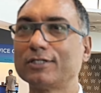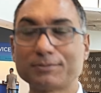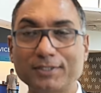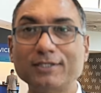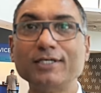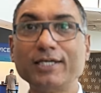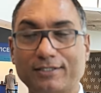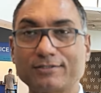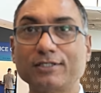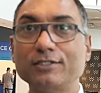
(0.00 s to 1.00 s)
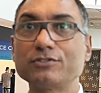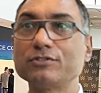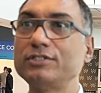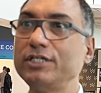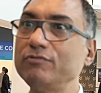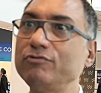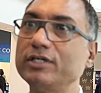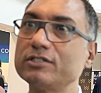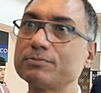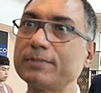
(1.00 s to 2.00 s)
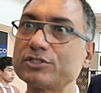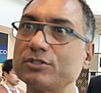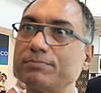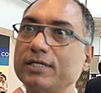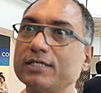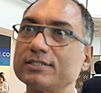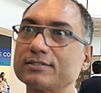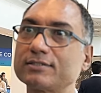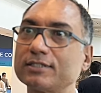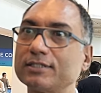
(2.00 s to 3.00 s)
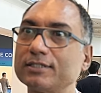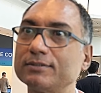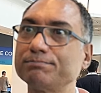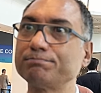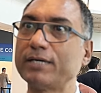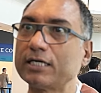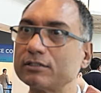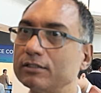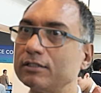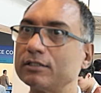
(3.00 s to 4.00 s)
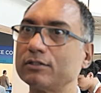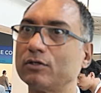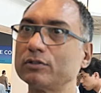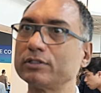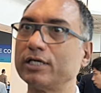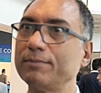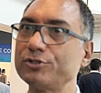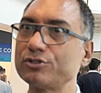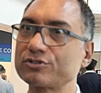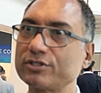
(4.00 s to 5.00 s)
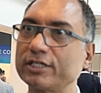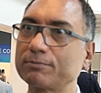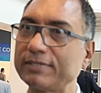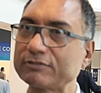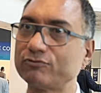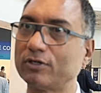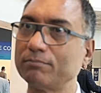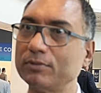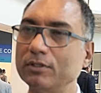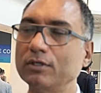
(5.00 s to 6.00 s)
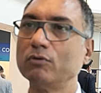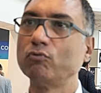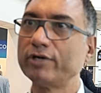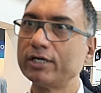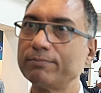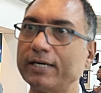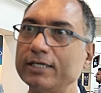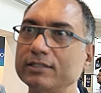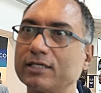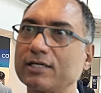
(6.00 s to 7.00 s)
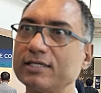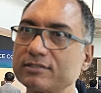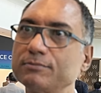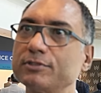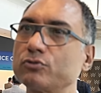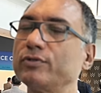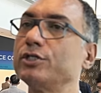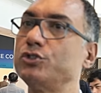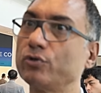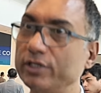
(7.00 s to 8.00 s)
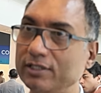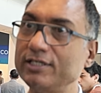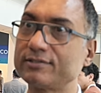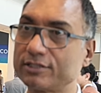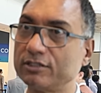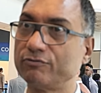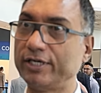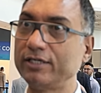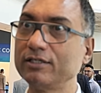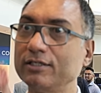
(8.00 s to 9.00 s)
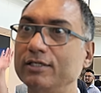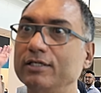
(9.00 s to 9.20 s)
Awesome. Yes. So DNV and SmartShip has partnered on the Emissions Connect platform, whereby the customers we are jointly serving,